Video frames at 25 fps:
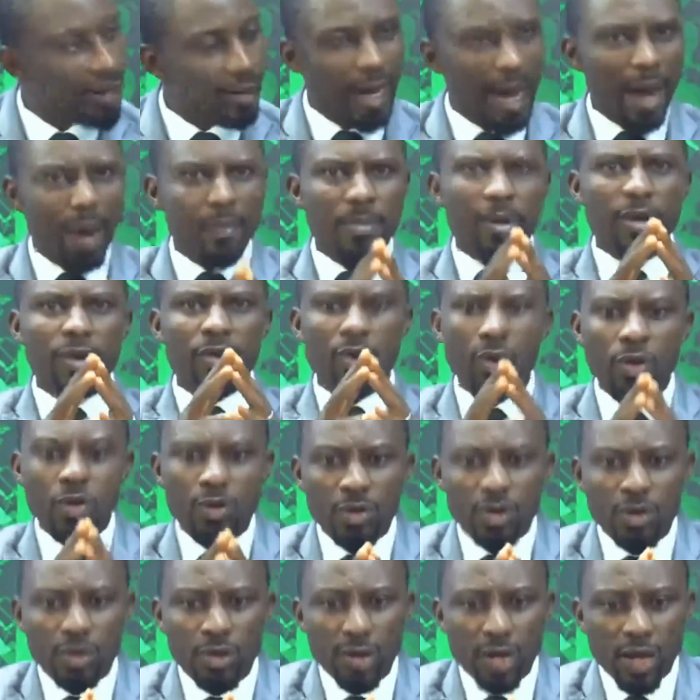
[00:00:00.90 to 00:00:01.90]

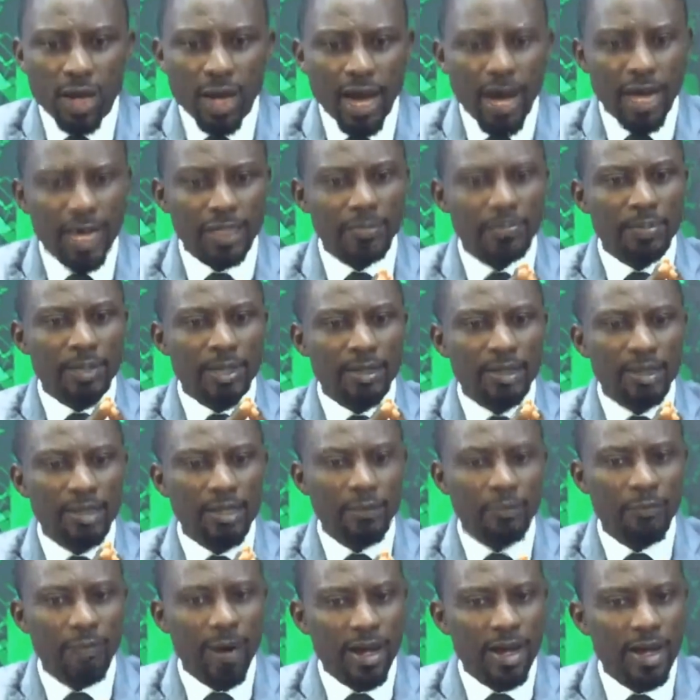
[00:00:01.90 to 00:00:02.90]
Cameroon has been
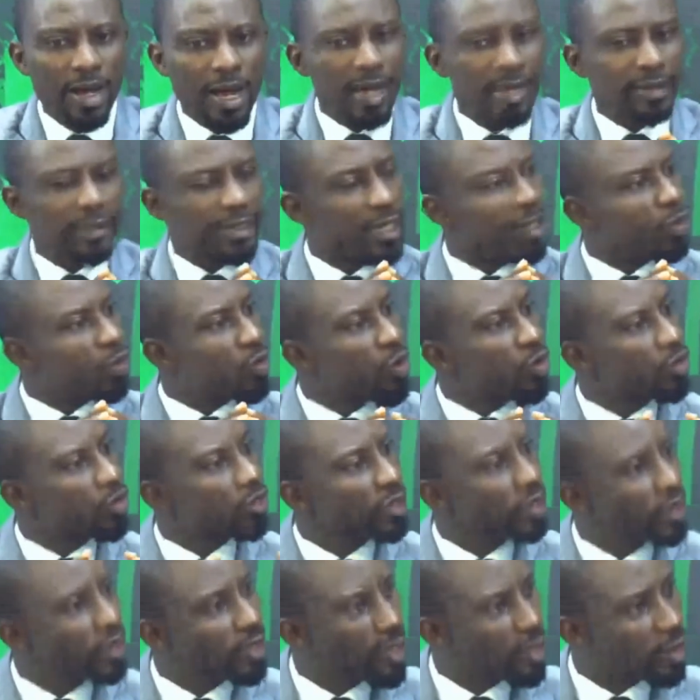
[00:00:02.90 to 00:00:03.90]
defined as a
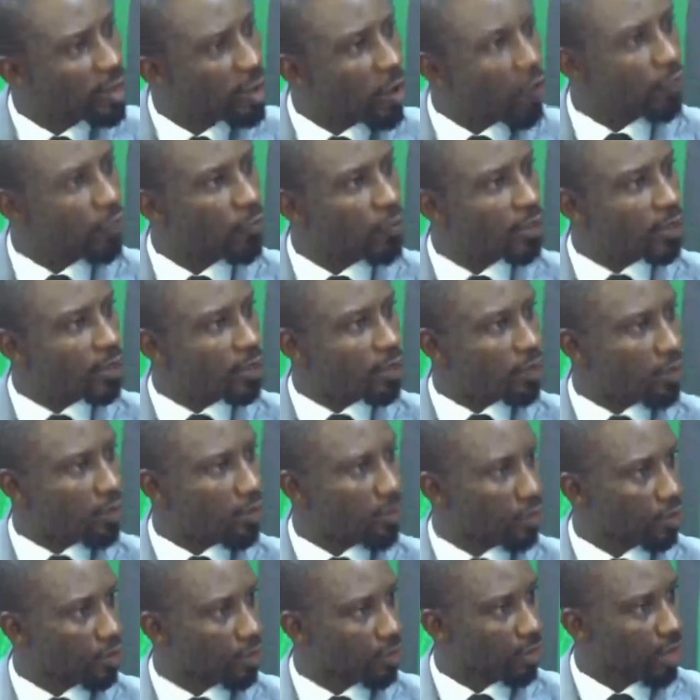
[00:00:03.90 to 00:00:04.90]
continent of its
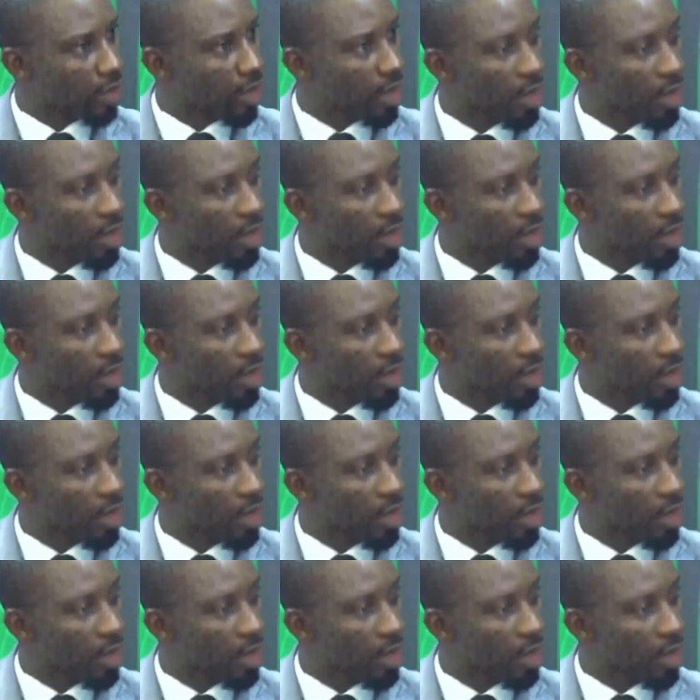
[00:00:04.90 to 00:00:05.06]
own